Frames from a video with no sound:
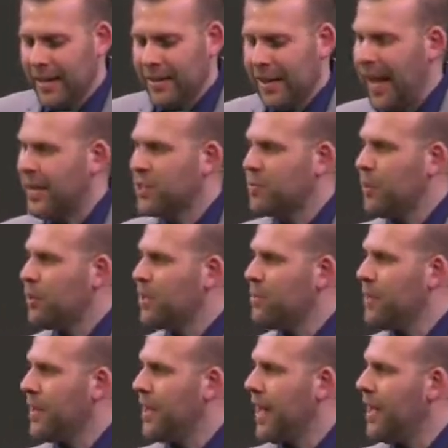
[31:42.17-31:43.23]
God spoke to
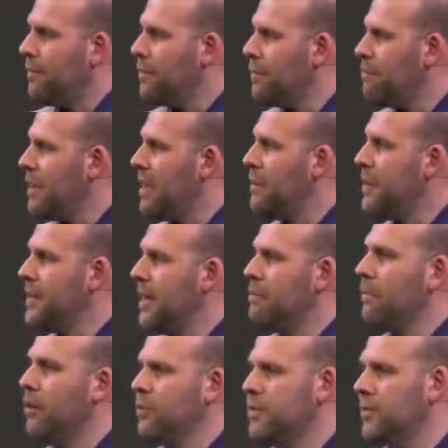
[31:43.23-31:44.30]
me, and I've maybe
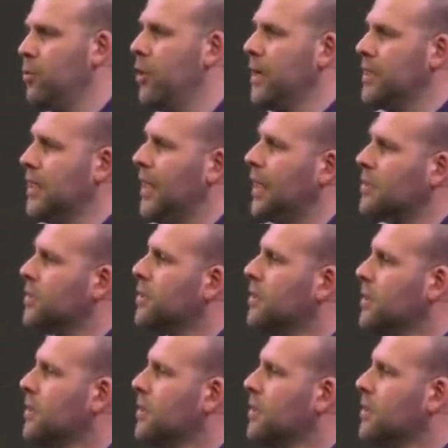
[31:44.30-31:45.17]
done most of what He's asked.